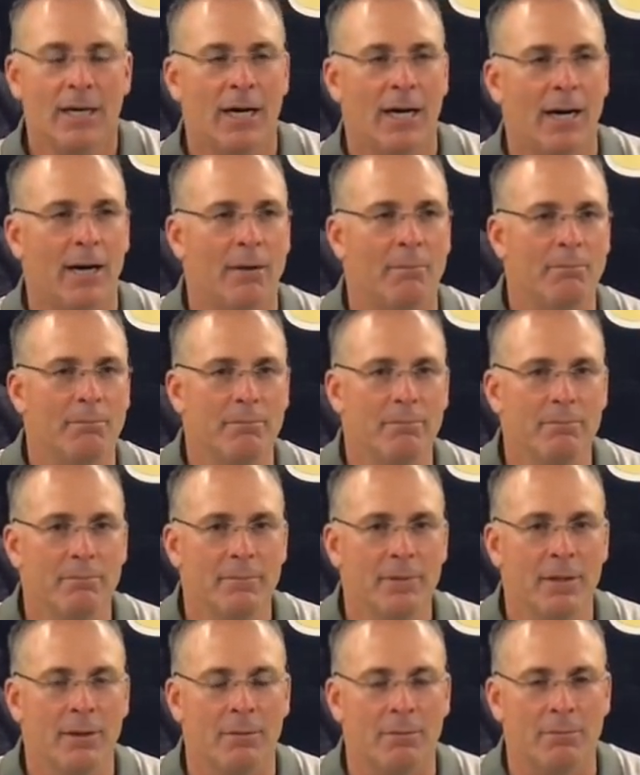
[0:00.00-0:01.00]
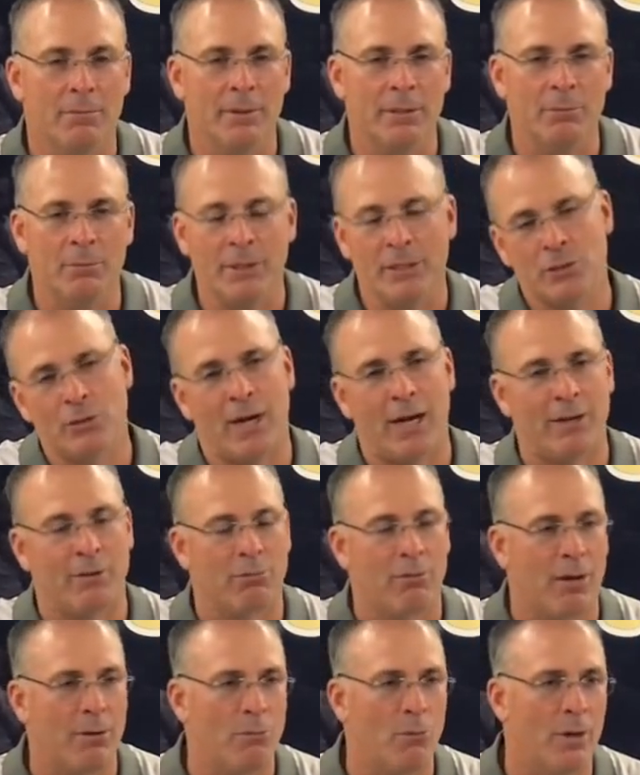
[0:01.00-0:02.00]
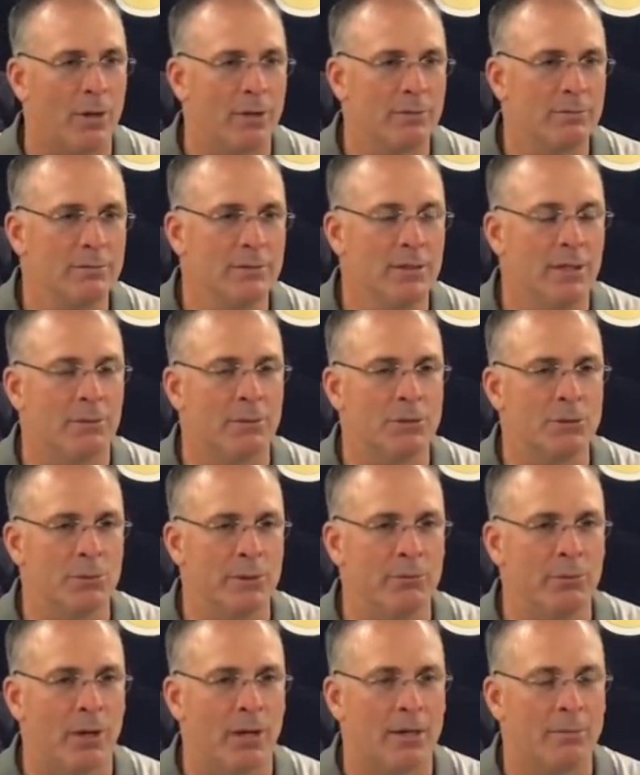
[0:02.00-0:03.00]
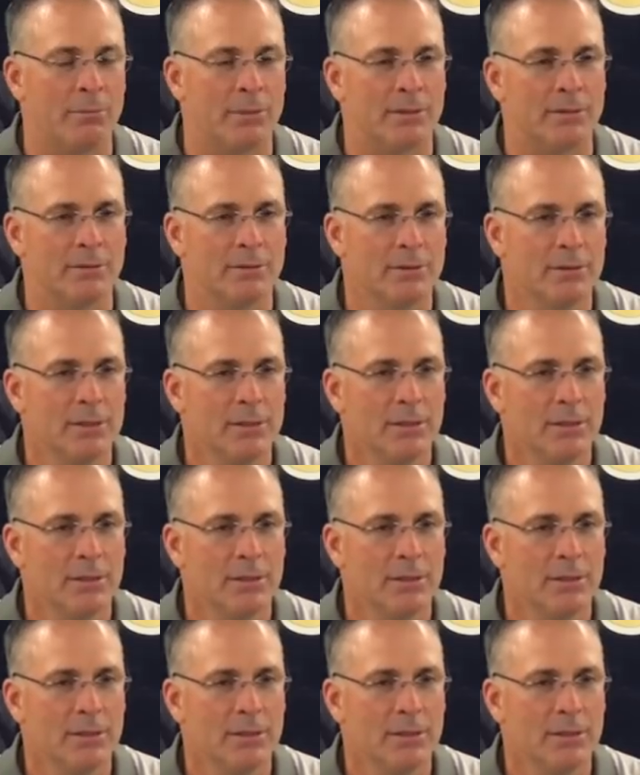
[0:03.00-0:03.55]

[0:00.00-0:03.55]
Um, you know, we, we try to run one, you know, which we run them, and